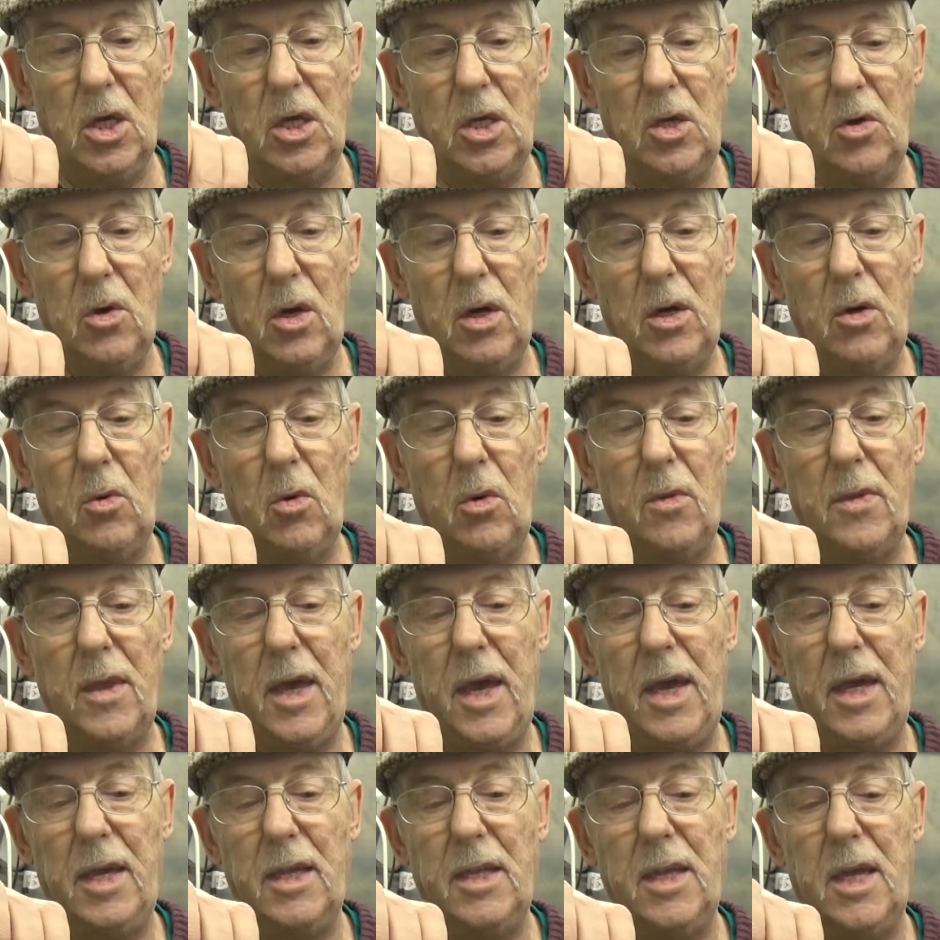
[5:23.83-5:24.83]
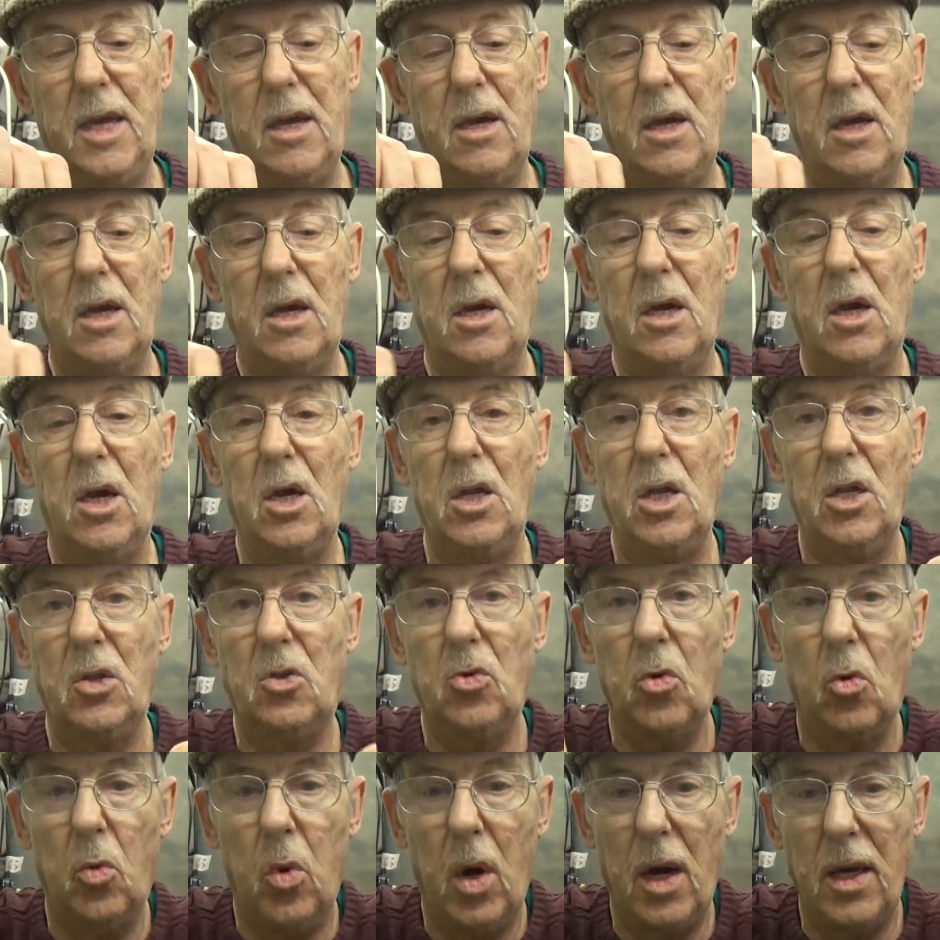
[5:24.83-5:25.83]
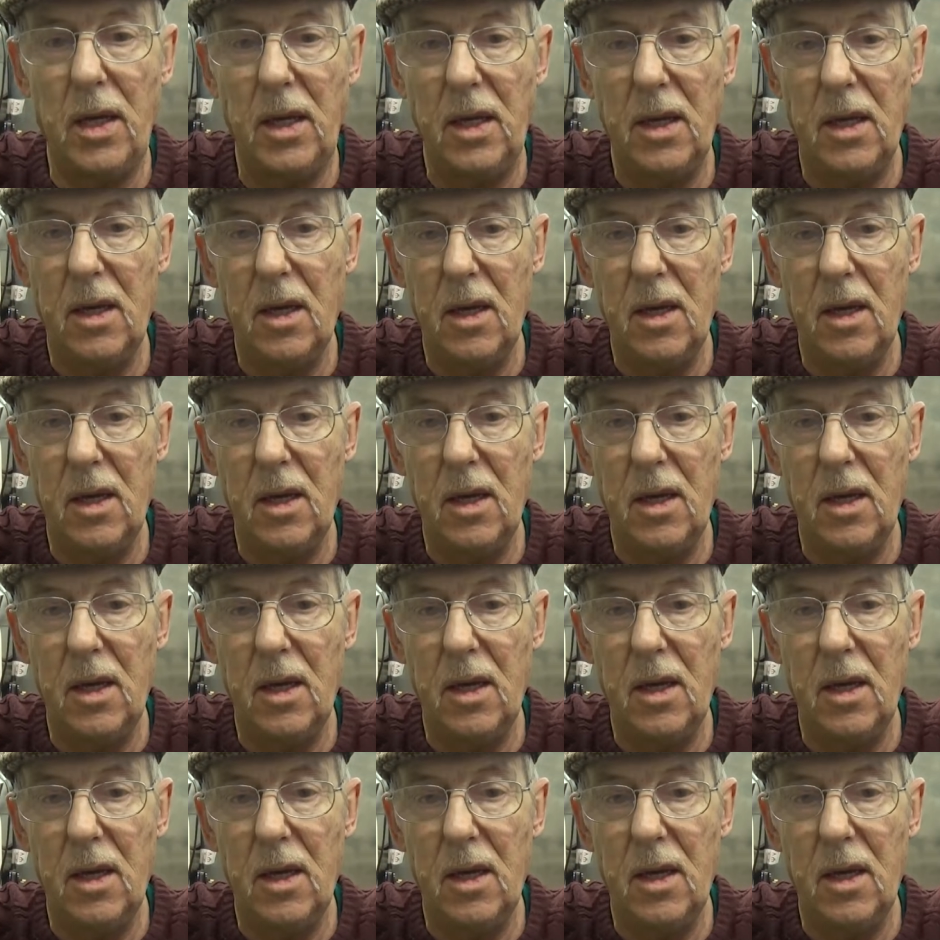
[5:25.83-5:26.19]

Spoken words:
You only want that in there a little way,